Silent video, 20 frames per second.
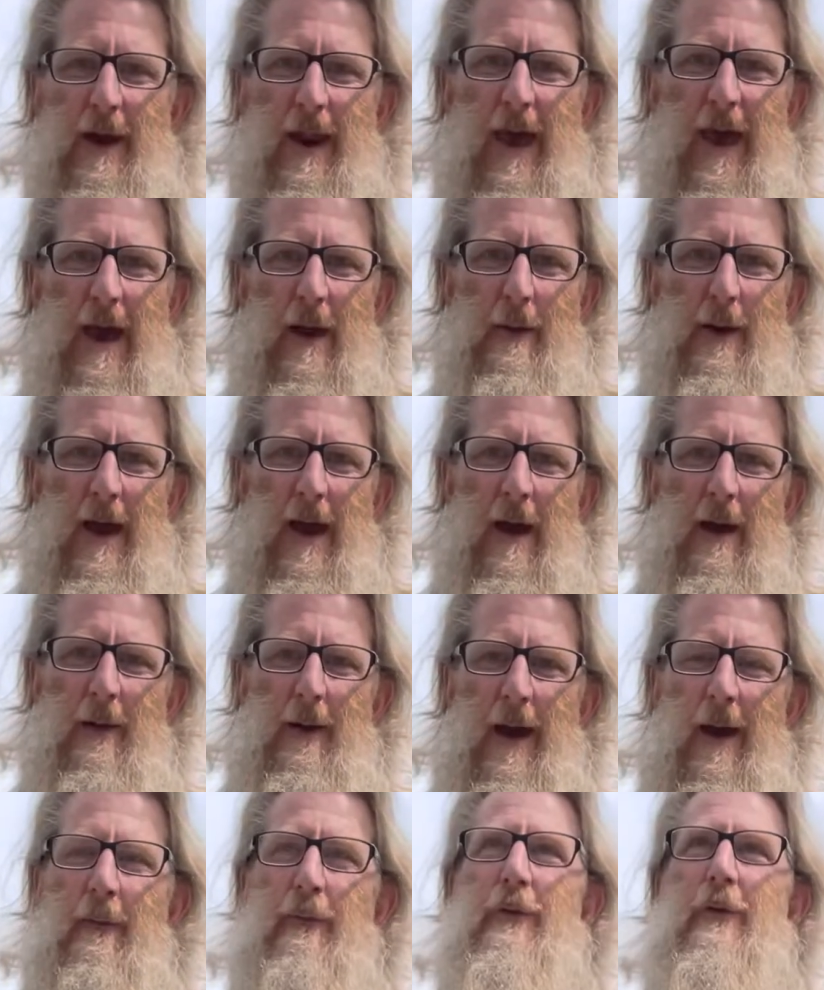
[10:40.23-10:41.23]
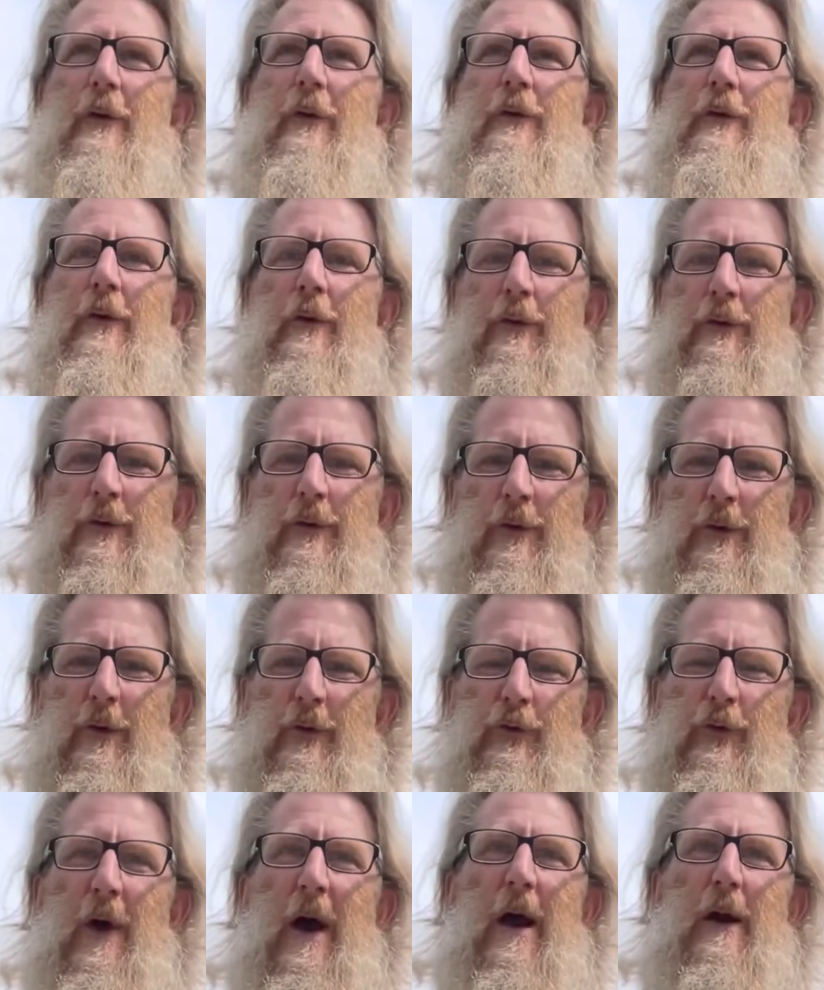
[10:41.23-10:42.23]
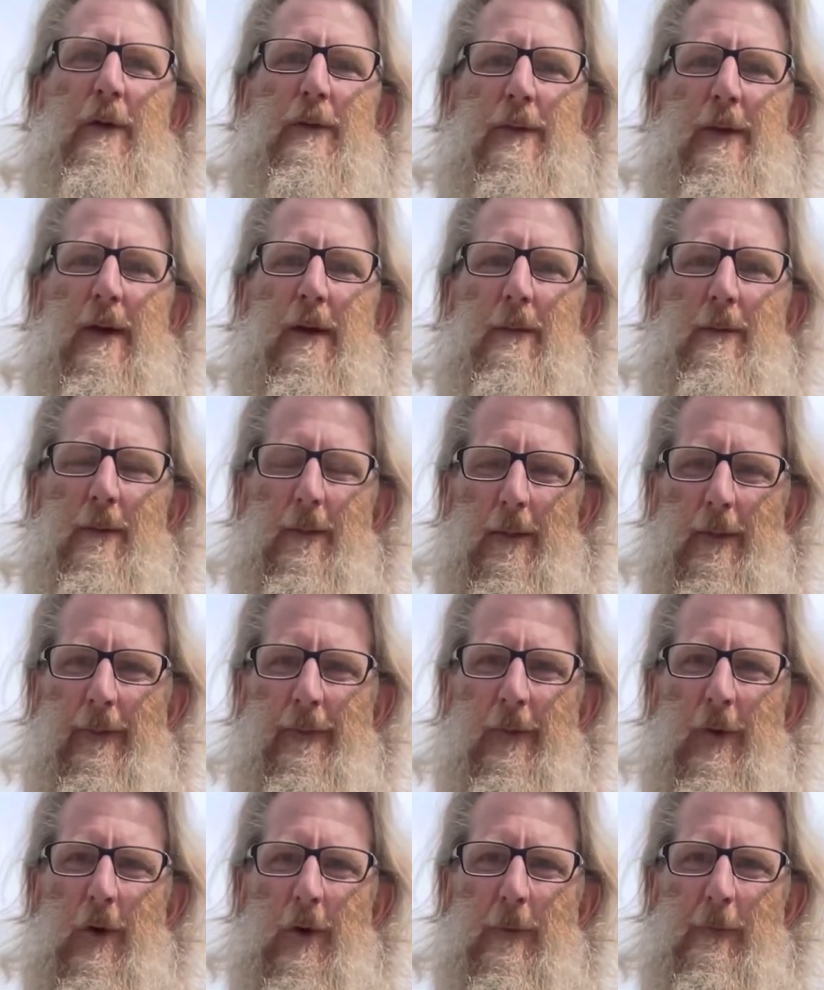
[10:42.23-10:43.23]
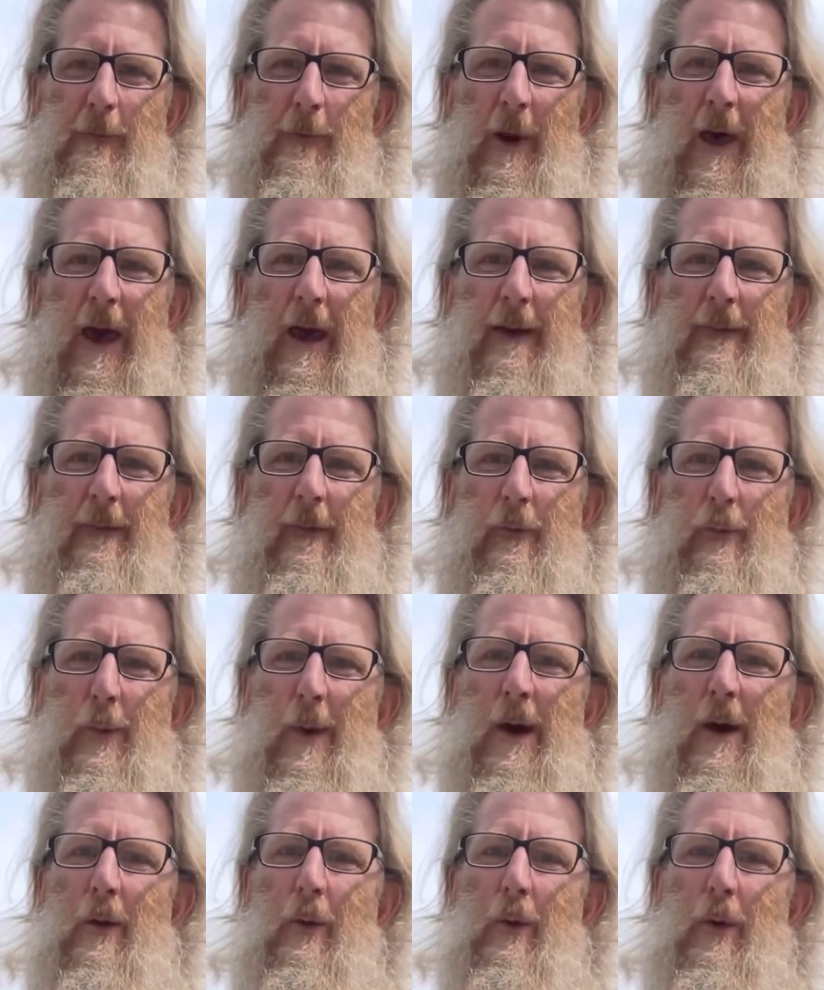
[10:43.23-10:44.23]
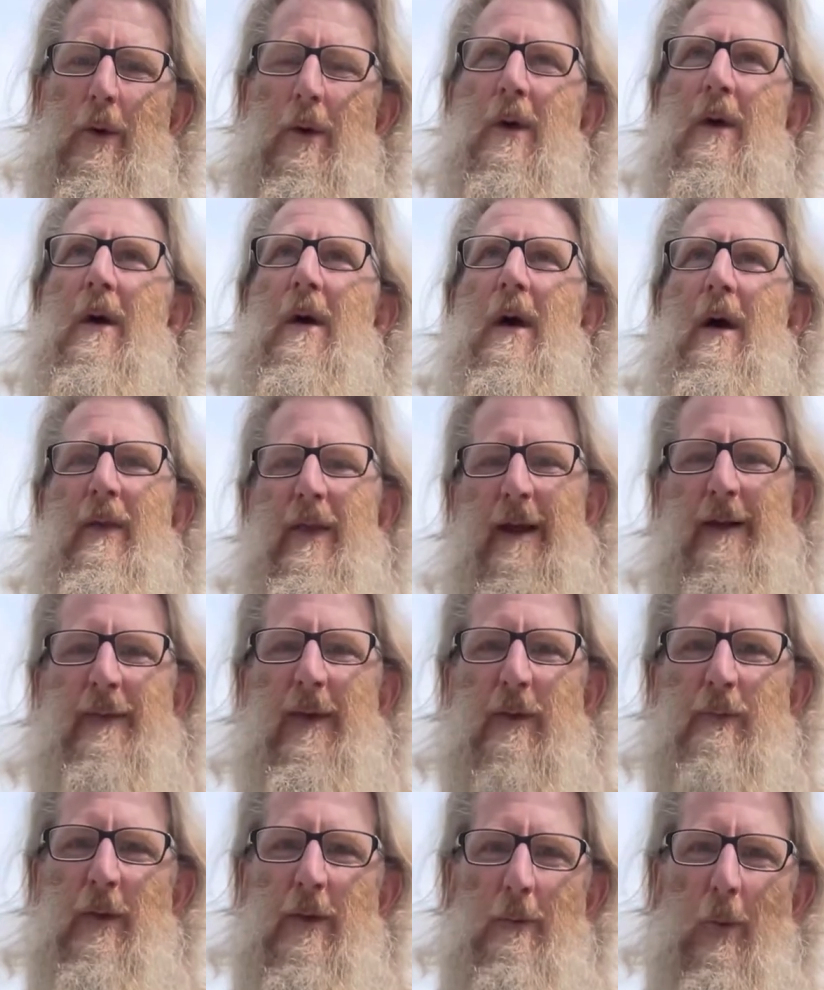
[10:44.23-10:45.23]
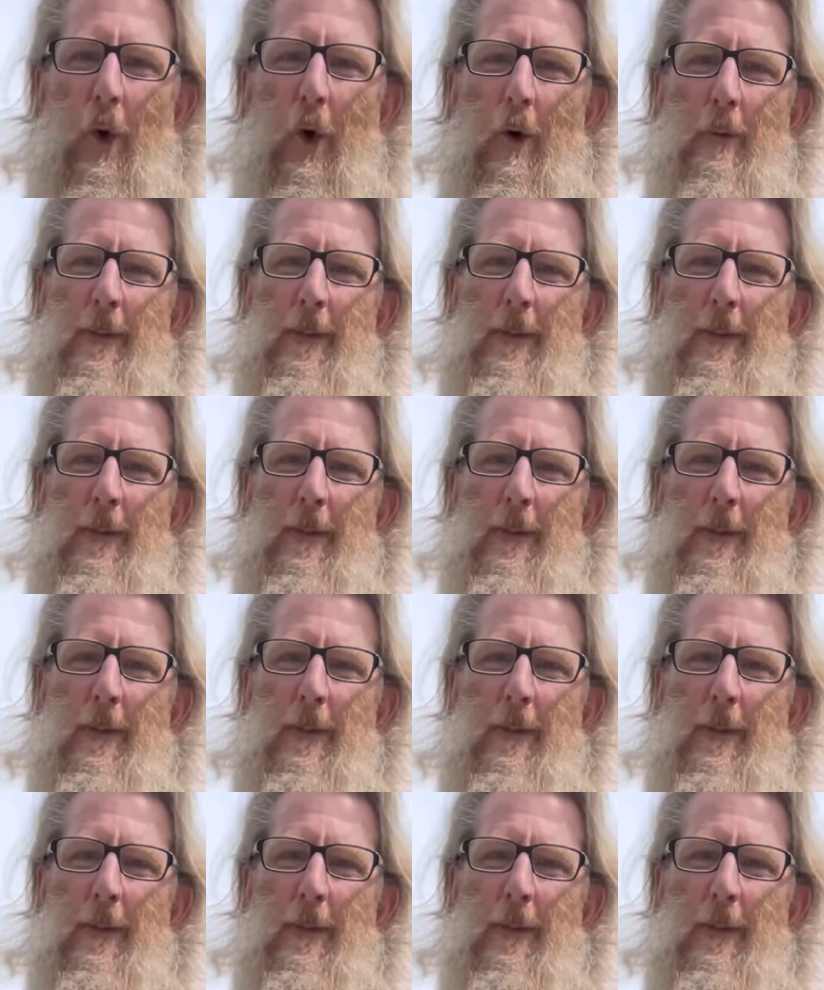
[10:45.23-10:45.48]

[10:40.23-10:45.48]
to have to change certain flags as well. That's even more